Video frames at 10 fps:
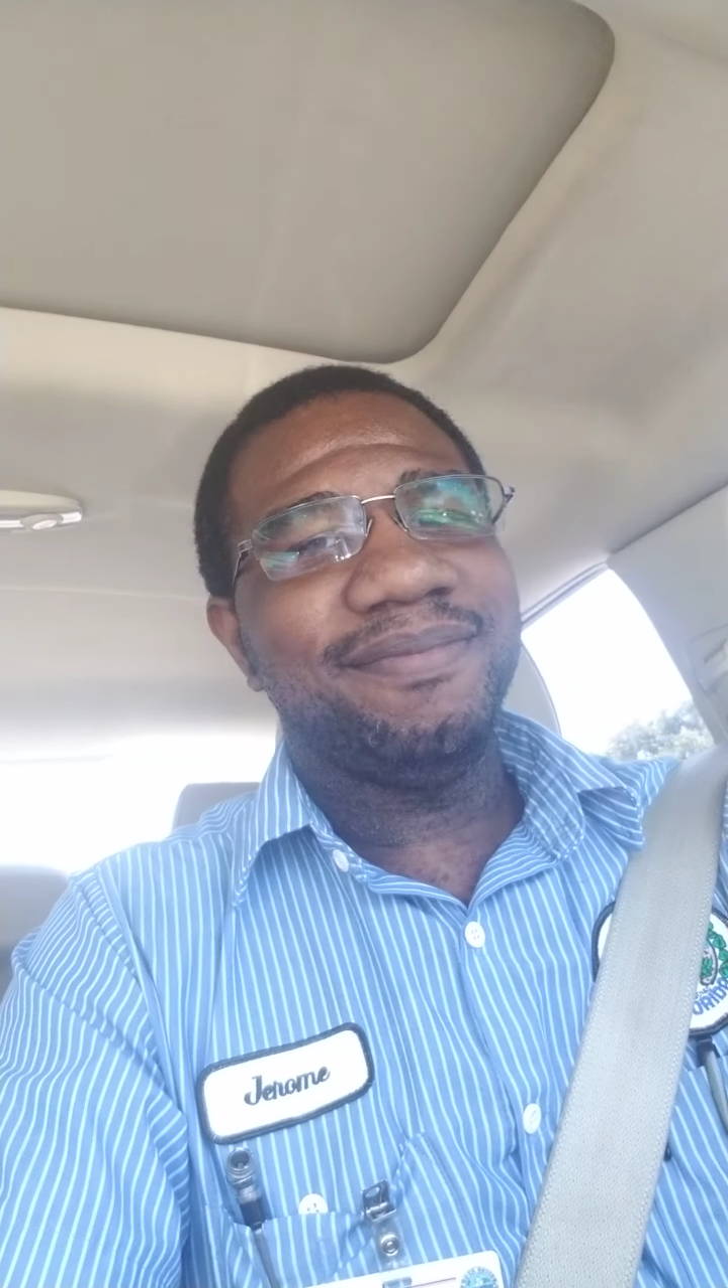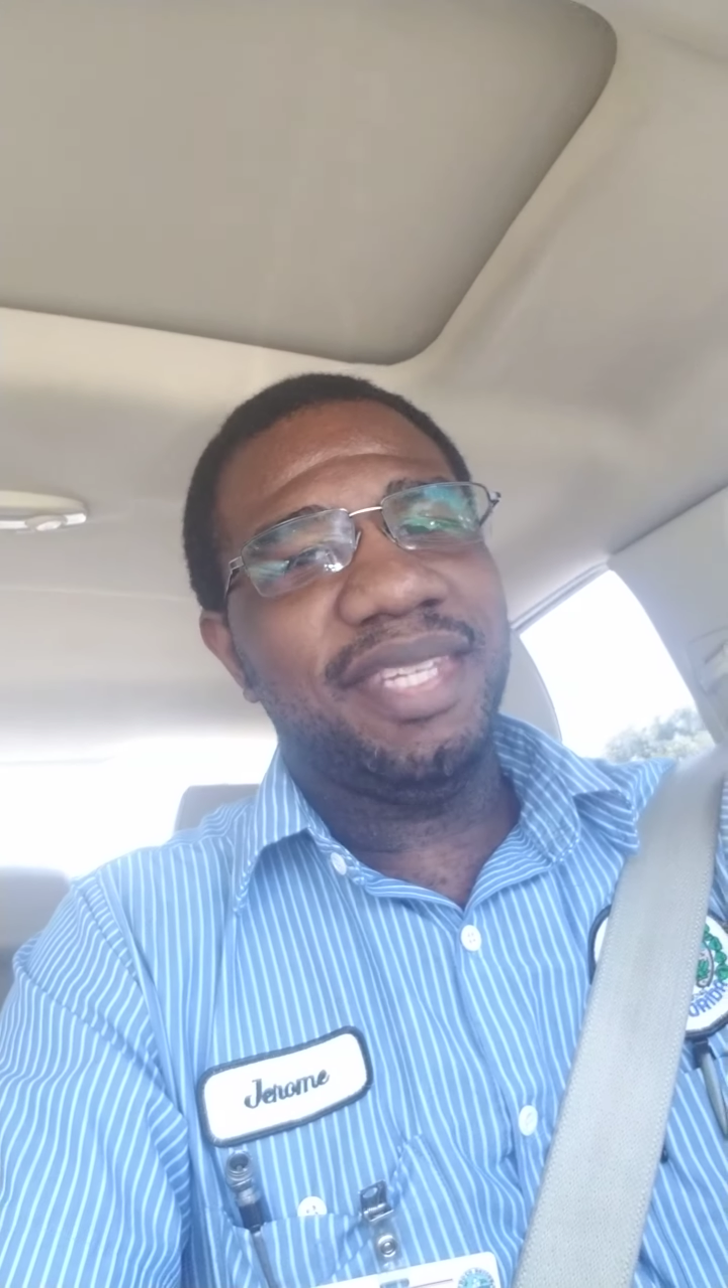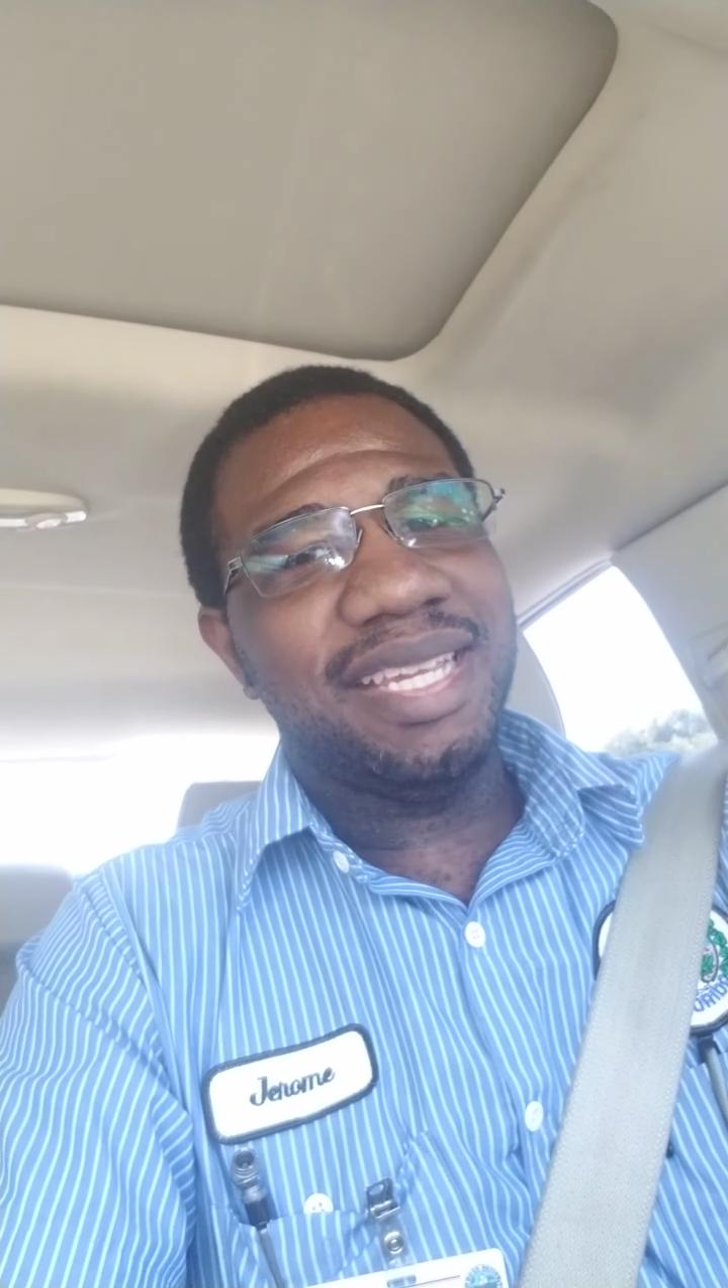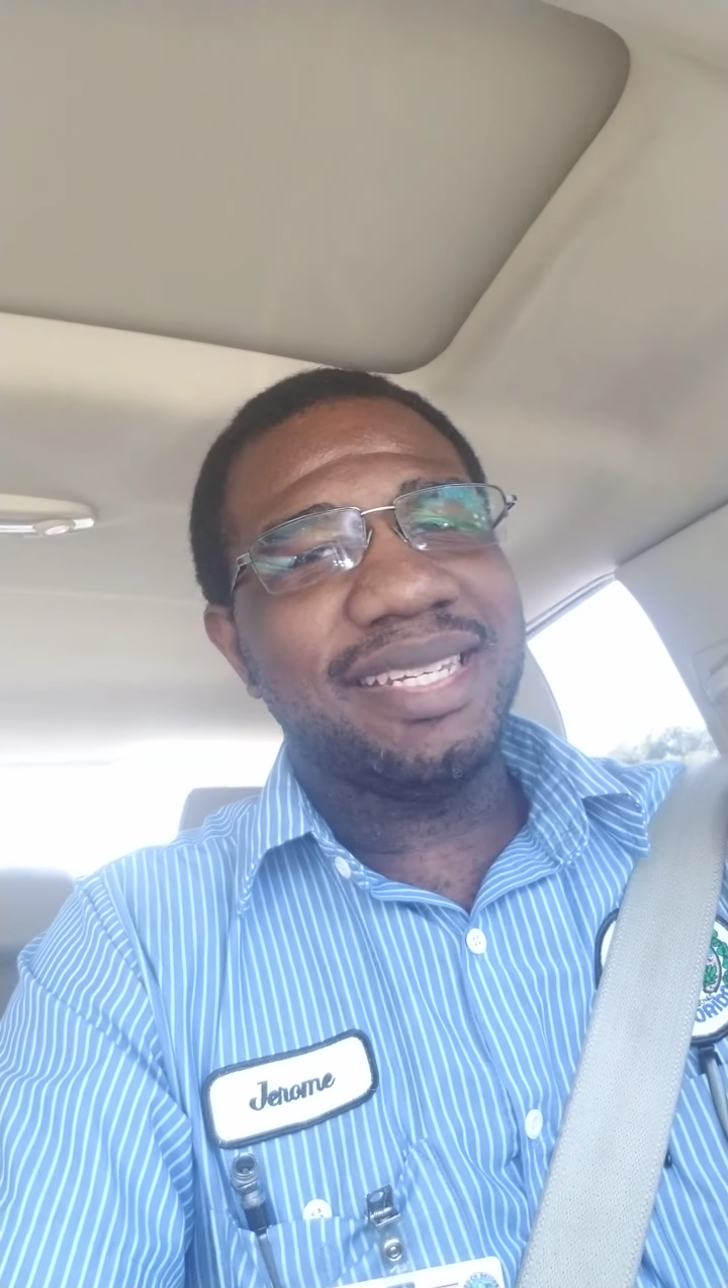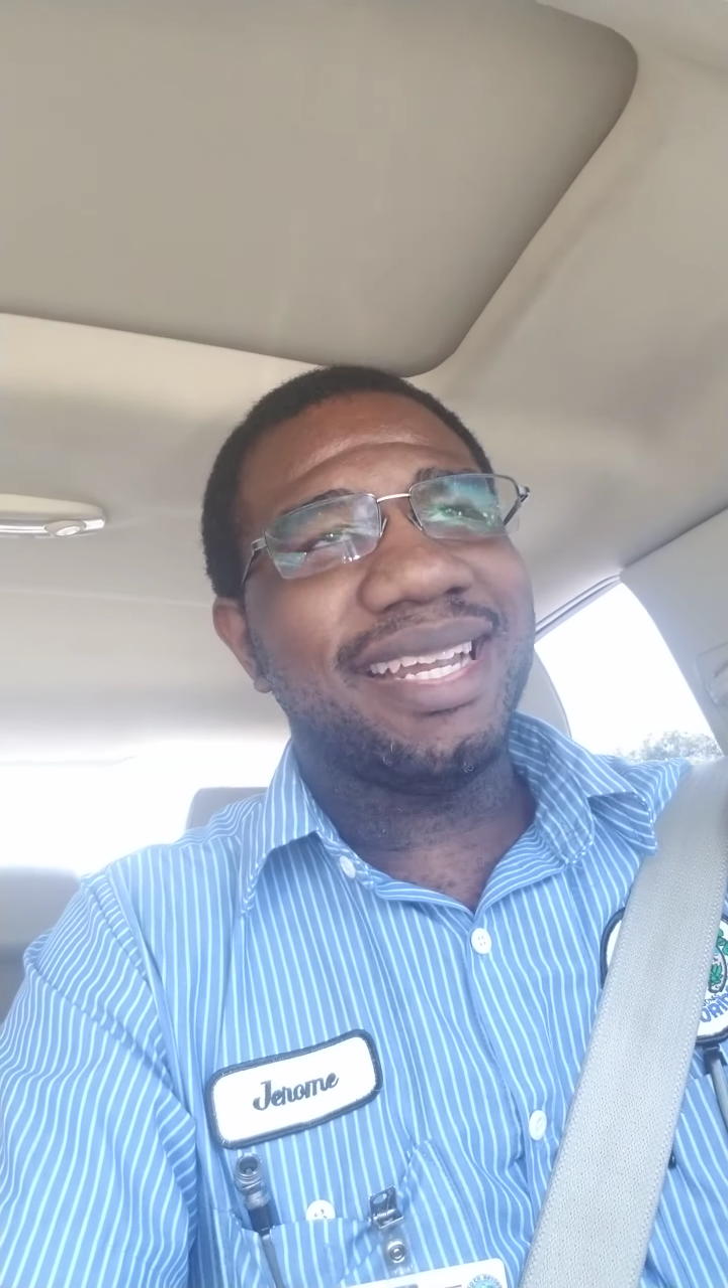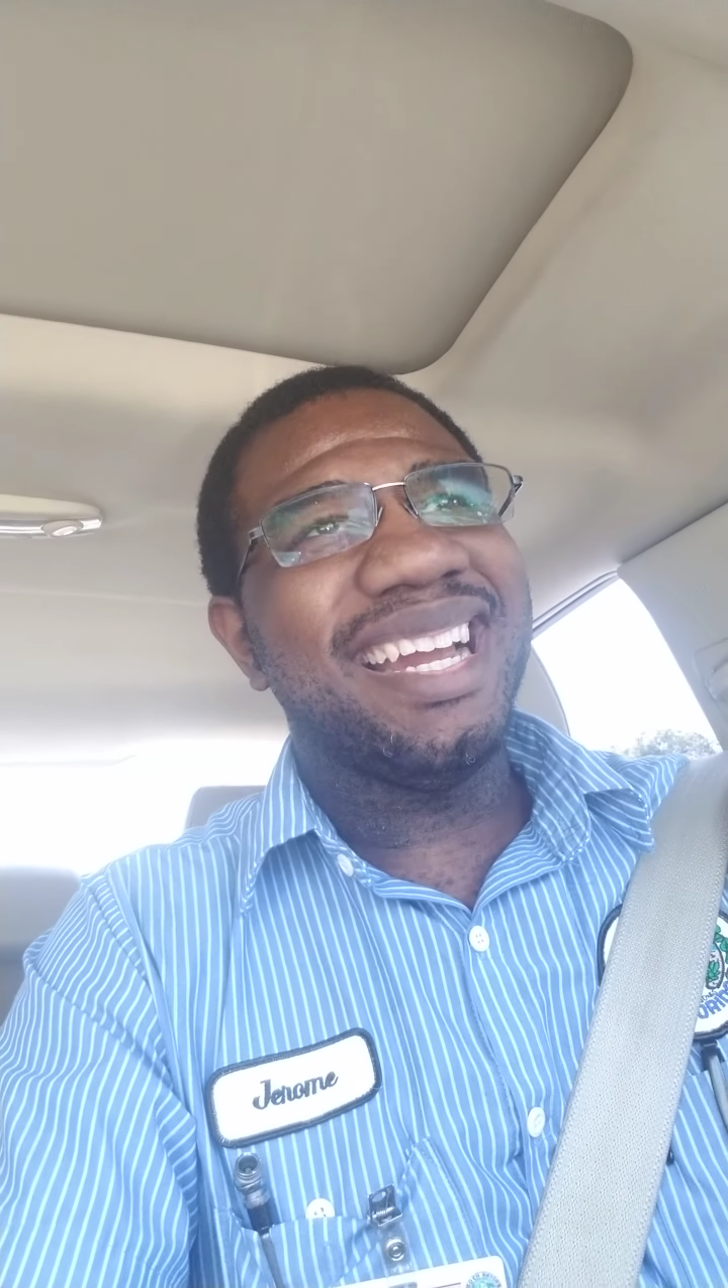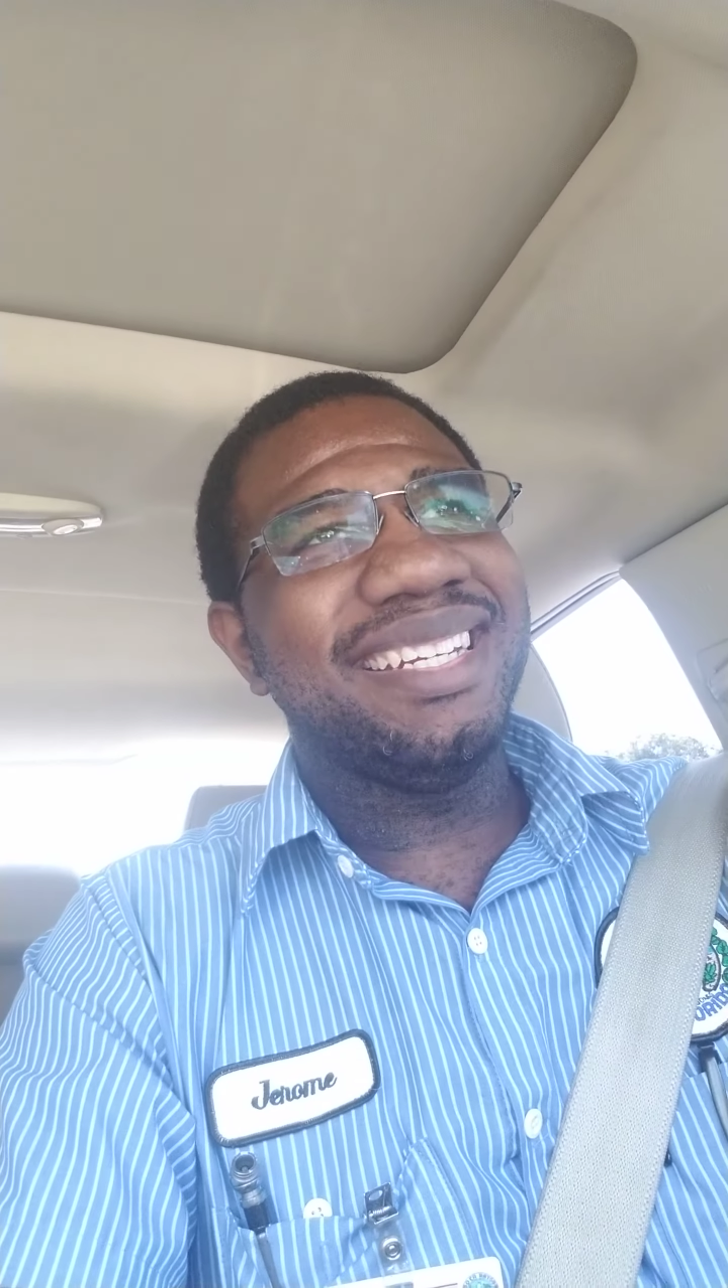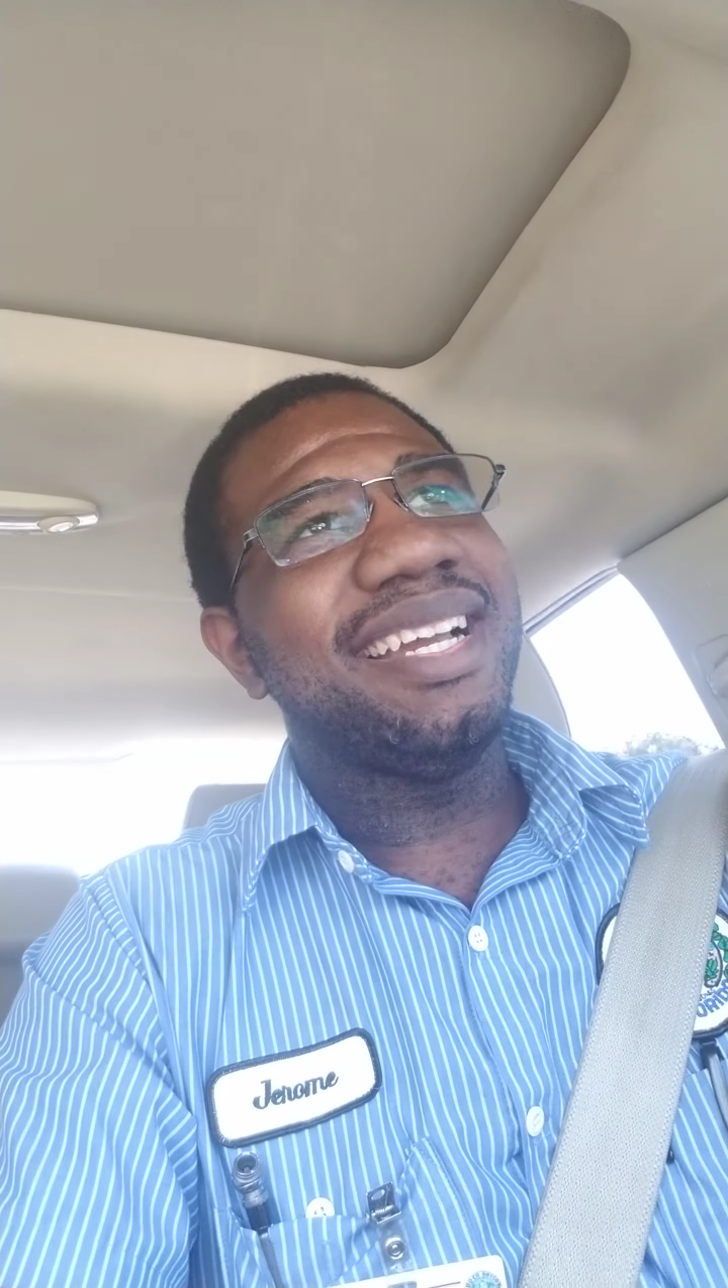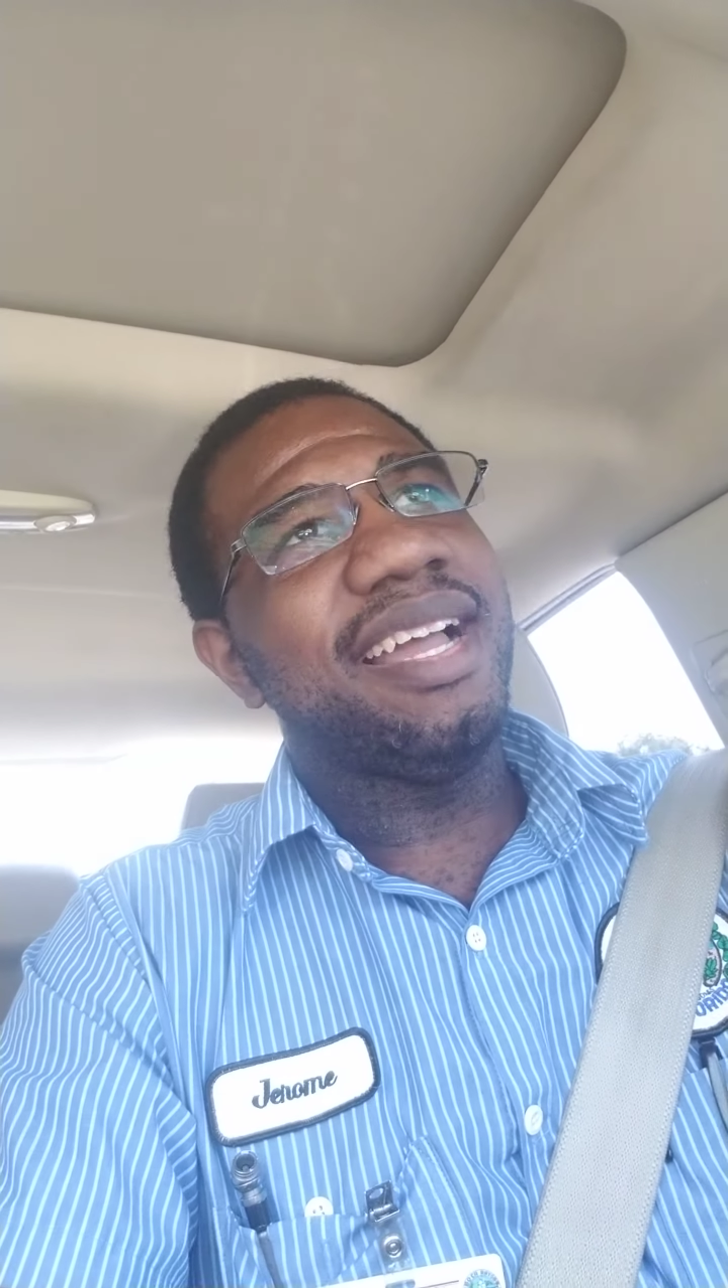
as I kind of